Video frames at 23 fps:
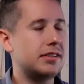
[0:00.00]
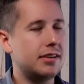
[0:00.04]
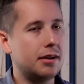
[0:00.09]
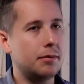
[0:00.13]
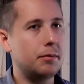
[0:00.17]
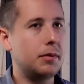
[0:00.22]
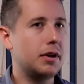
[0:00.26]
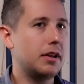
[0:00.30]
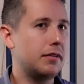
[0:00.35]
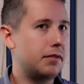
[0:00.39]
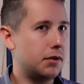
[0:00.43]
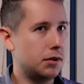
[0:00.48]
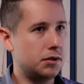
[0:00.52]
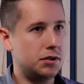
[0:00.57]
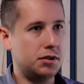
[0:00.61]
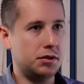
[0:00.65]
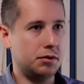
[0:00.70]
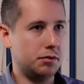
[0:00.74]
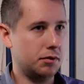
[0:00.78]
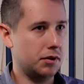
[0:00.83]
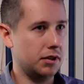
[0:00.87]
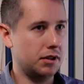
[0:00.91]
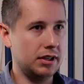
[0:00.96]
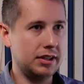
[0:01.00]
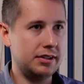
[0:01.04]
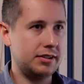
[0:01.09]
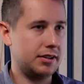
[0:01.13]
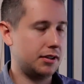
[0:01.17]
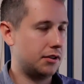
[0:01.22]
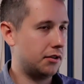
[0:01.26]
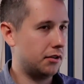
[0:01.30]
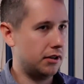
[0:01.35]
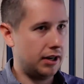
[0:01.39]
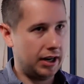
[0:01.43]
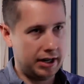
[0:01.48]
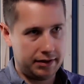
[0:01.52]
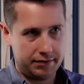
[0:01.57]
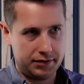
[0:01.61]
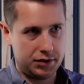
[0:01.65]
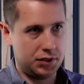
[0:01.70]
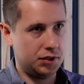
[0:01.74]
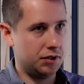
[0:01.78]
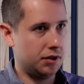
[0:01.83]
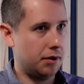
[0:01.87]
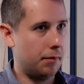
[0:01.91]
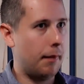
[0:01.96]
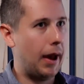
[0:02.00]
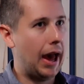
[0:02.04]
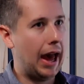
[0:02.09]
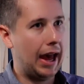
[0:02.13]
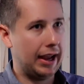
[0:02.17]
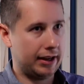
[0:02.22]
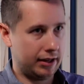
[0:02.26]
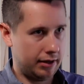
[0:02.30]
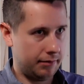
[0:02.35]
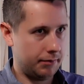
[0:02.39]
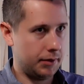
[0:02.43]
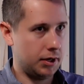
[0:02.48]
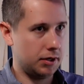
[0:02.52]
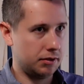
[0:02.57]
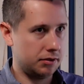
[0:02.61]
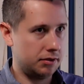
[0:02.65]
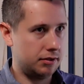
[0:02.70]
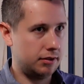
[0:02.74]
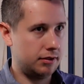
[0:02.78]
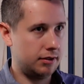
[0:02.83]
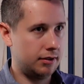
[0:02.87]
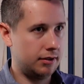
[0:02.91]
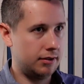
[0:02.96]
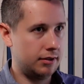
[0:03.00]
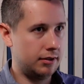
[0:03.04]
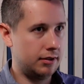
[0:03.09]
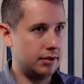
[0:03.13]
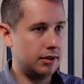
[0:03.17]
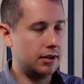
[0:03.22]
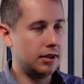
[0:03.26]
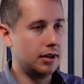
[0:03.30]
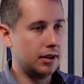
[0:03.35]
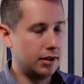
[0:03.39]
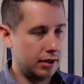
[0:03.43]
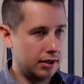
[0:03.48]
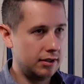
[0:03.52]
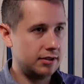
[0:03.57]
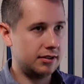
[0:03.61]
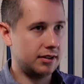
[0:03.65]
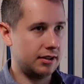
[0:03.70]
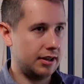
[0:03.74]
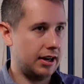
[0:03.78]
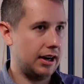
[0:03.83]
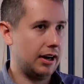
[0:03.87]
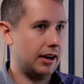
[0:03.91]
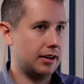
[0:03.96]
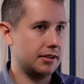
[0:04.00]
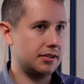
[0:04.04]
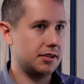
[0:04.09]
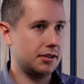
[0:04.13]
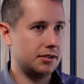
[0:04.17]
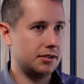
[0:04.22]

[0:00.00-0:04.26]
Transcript: if you're shooting realistic, you're not even shooting a mag in most scenarios. So it's